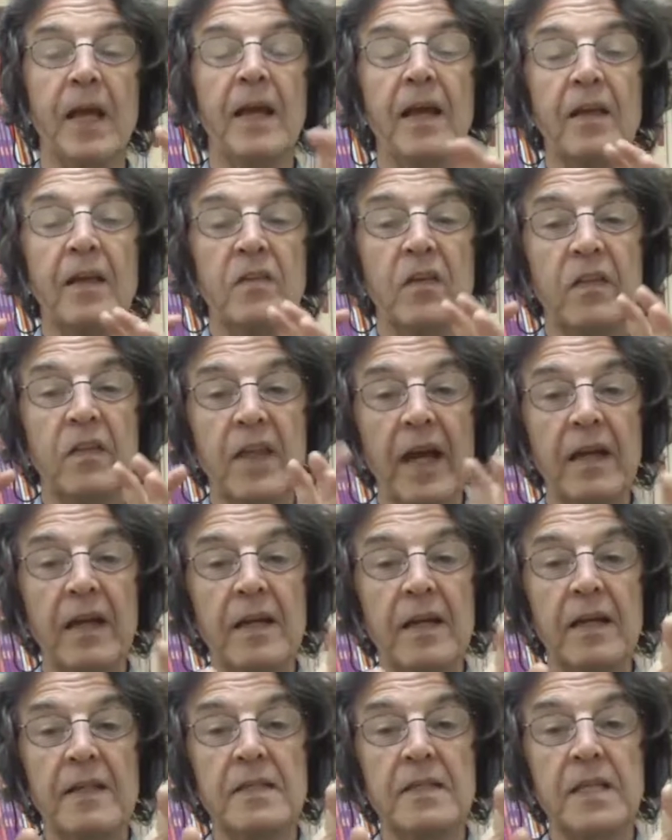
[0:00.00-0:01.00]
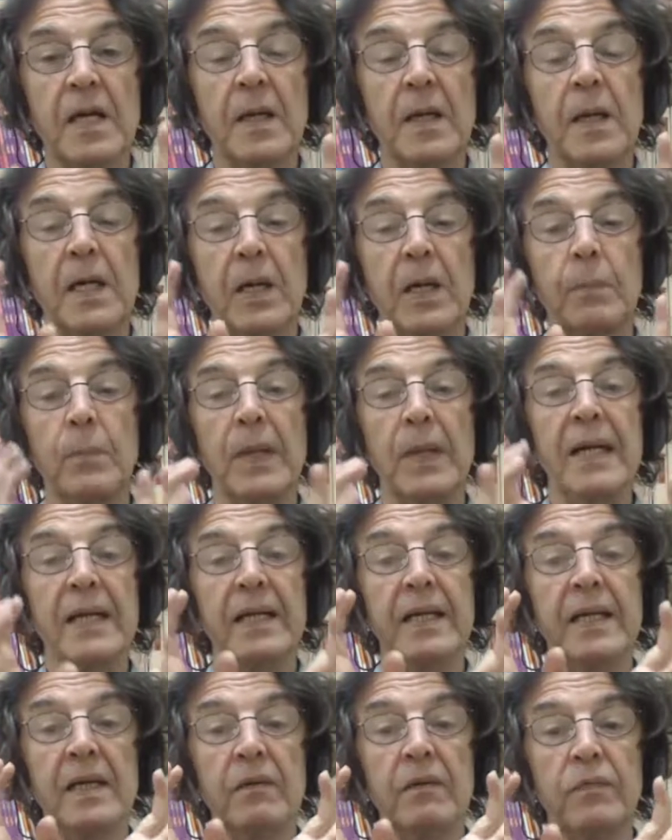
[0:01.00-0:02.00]
So that is a
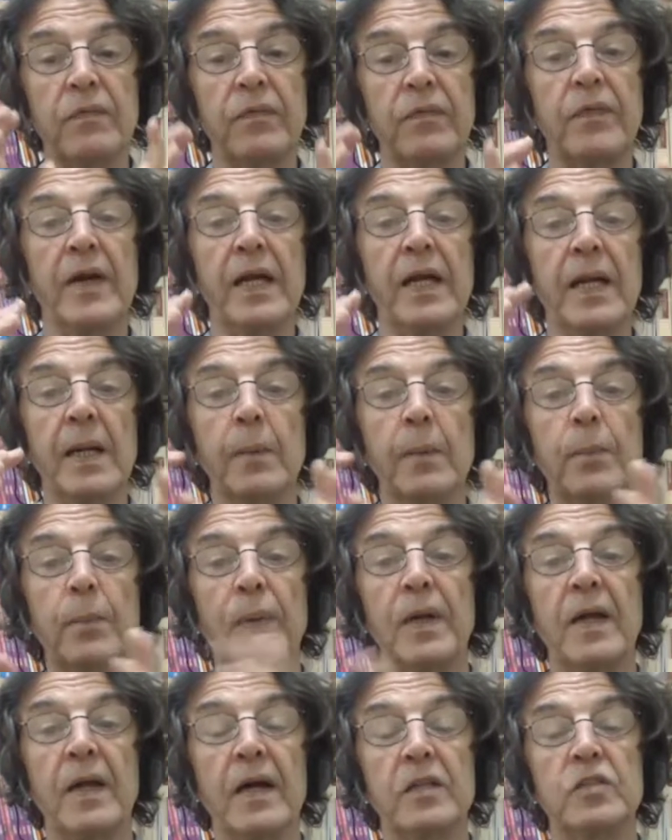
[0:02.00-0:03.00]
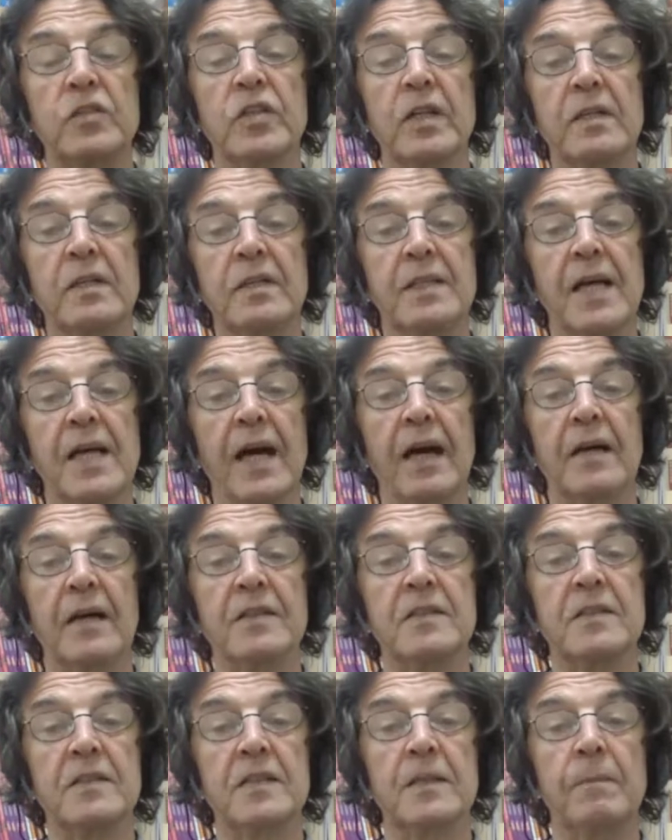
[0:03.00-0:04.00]
completely free production
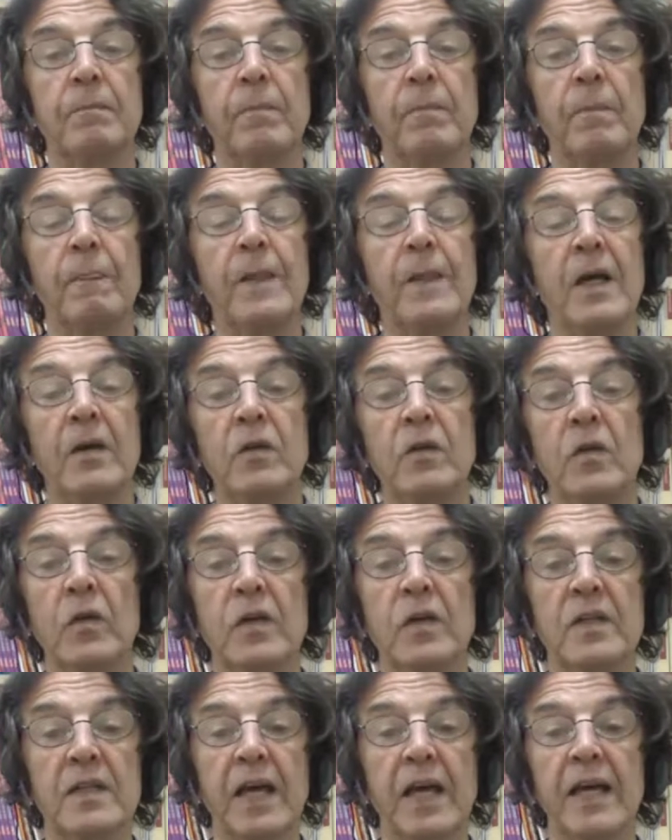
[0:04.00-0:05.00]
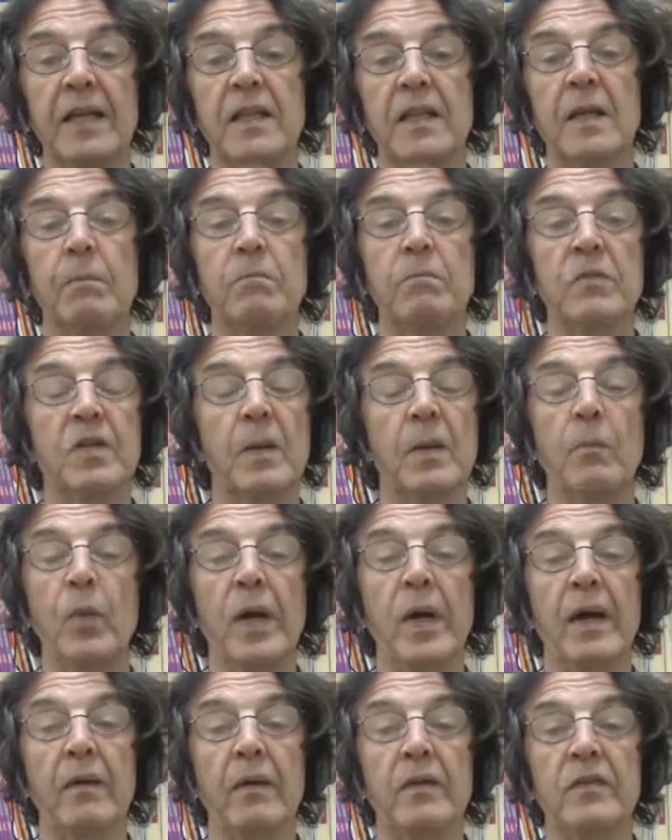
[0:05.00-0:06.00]
task. You could take them
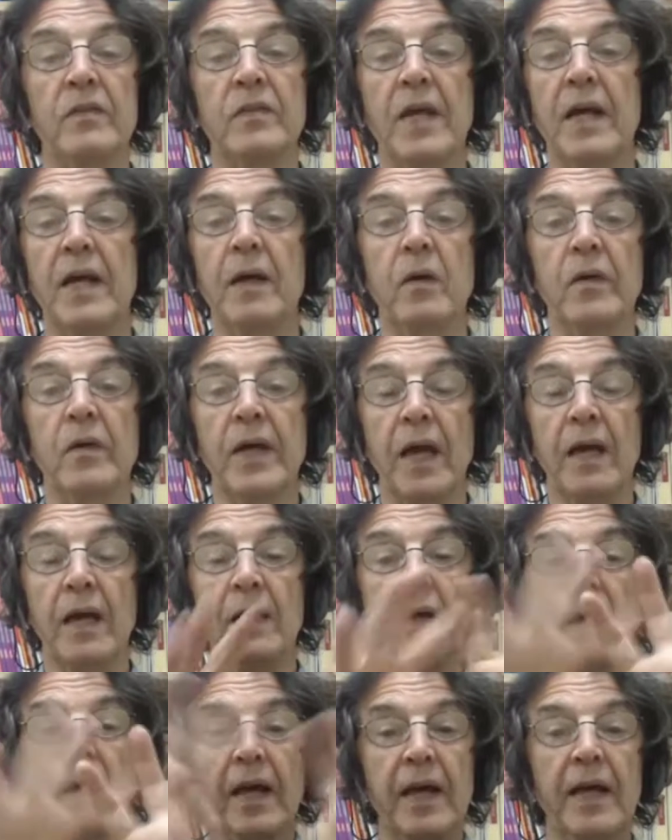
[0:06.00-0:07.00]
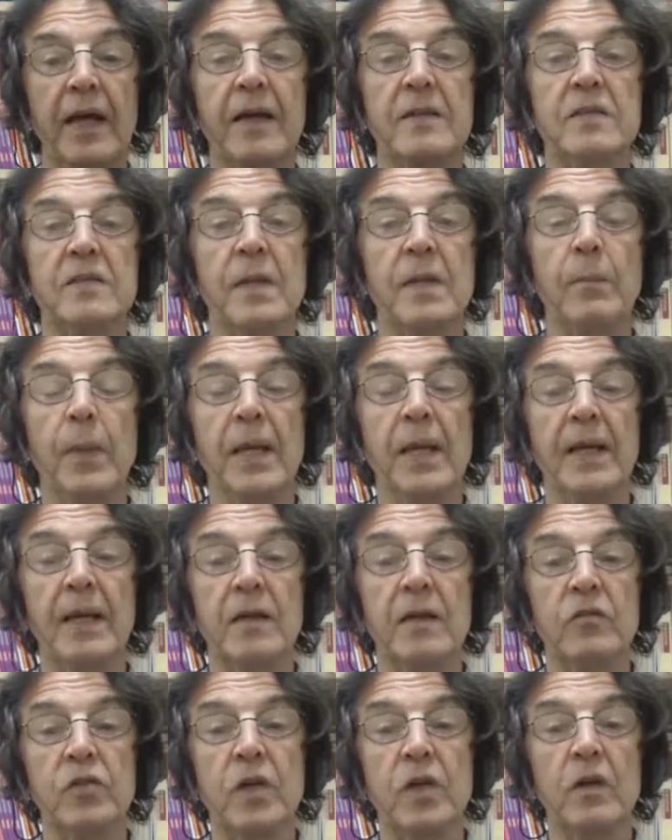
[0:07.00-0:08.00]
somewhere and say, okay, here's the big
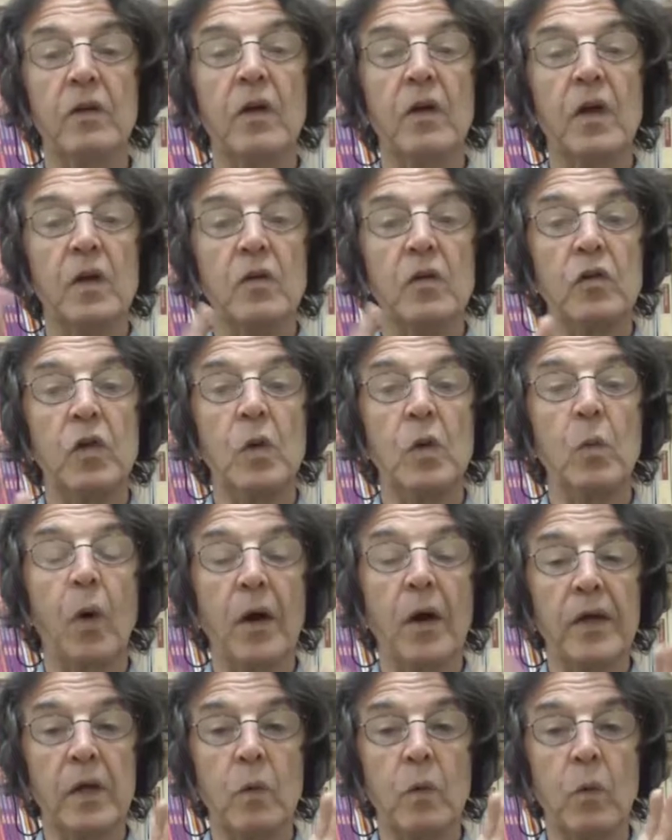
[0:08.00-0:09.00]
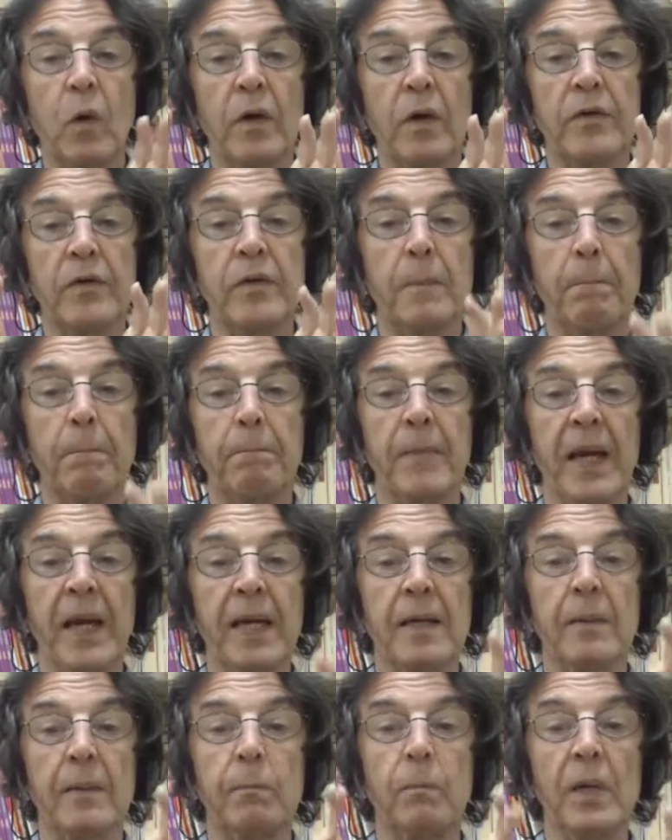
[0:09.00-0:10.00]
kitchen, do what you want,
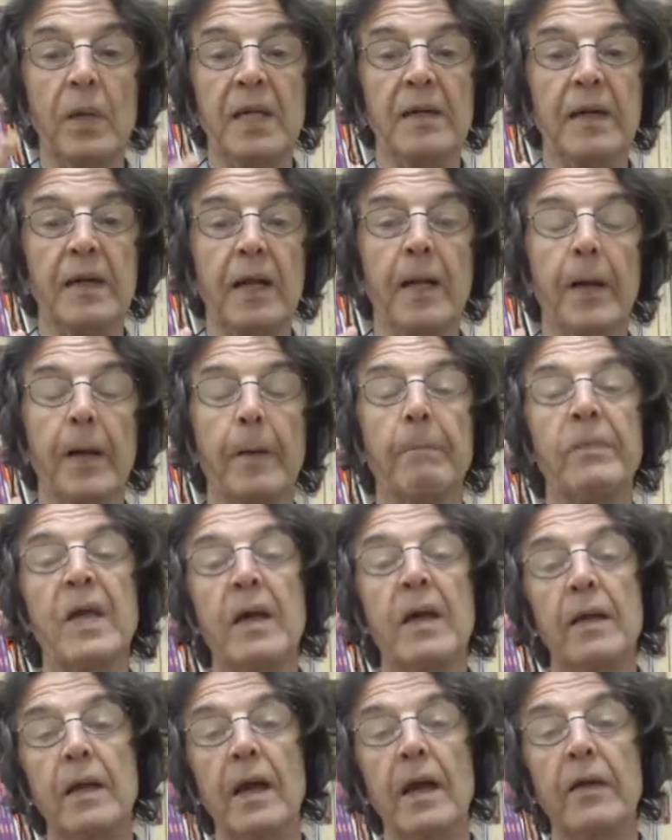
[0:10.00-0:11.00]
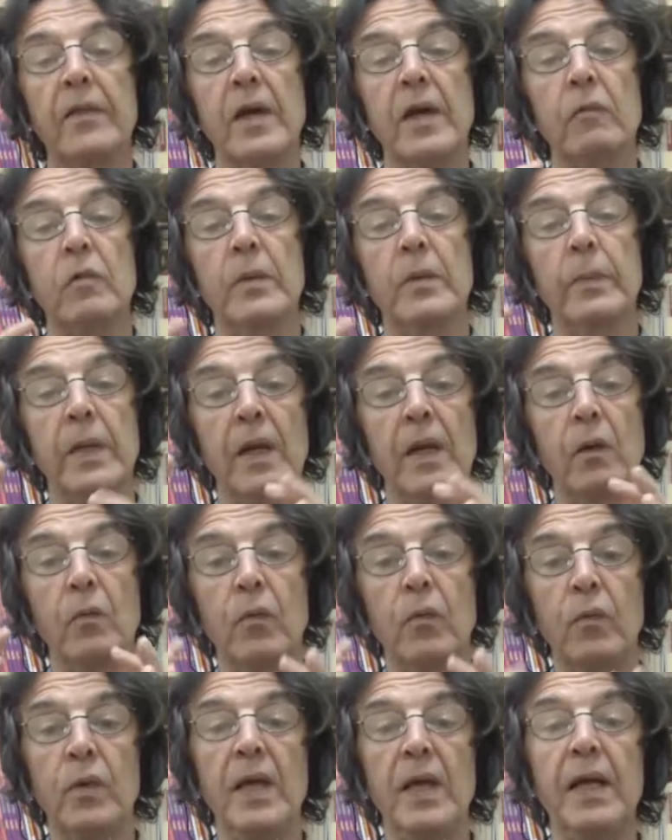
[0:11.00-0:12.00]
make me dinner. Now that would be a
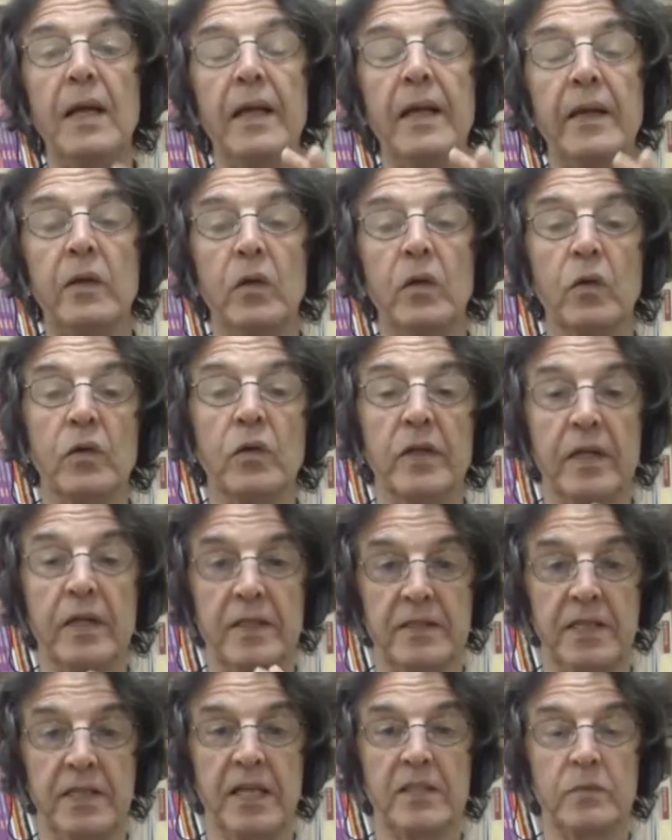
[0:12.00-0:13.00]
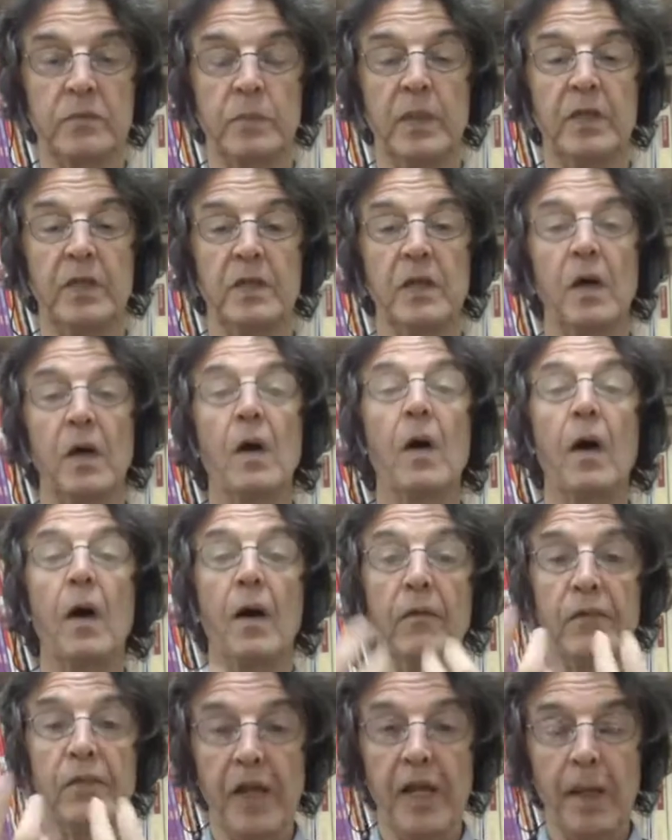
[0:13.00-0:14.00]
really good assessment
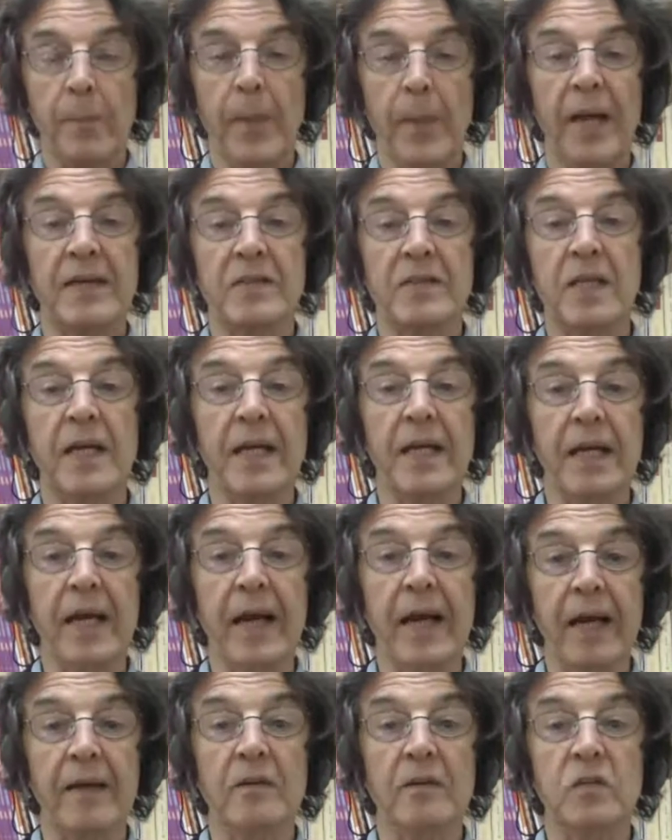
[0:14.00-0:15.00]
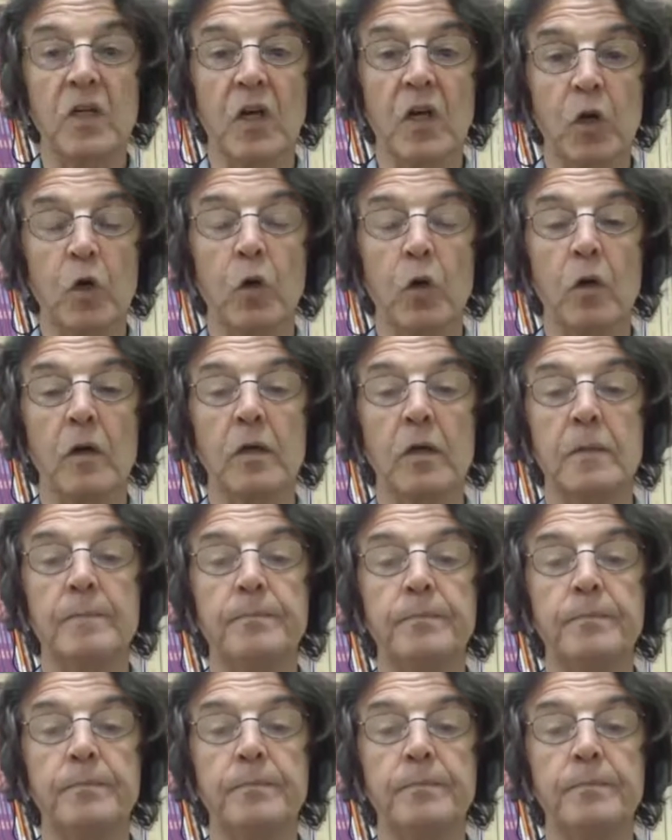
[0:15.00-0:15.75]
of their capacity as a cook.